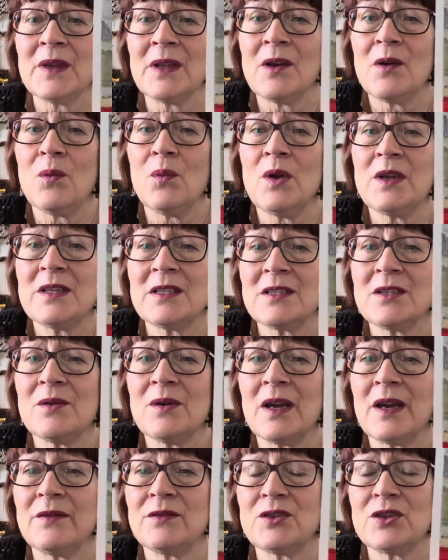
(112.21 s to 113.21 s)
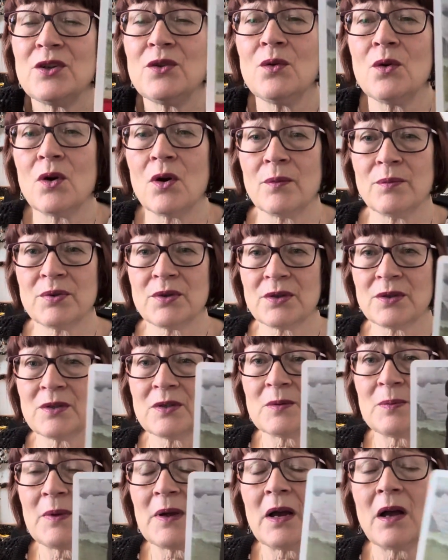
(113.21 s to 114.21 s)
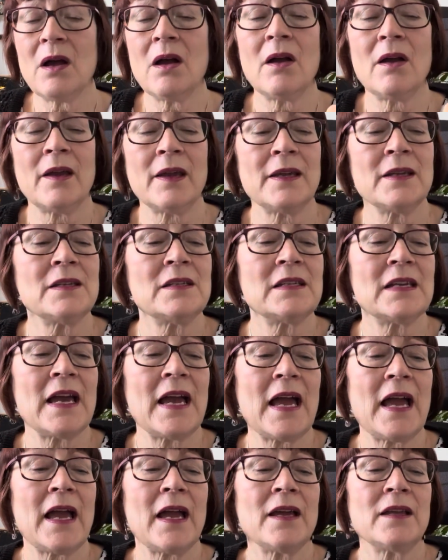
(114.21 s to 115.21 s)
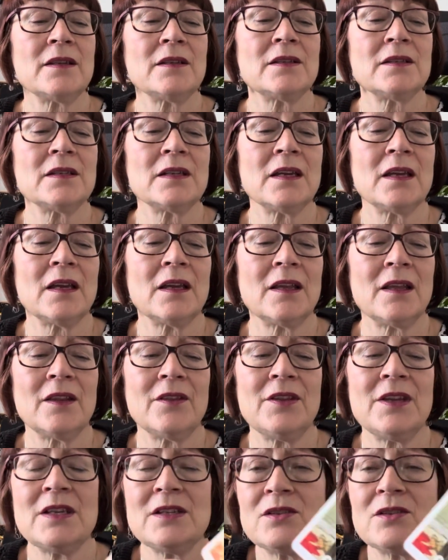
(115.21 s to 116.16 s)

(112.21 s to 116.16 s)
We still have 2 options behind, and these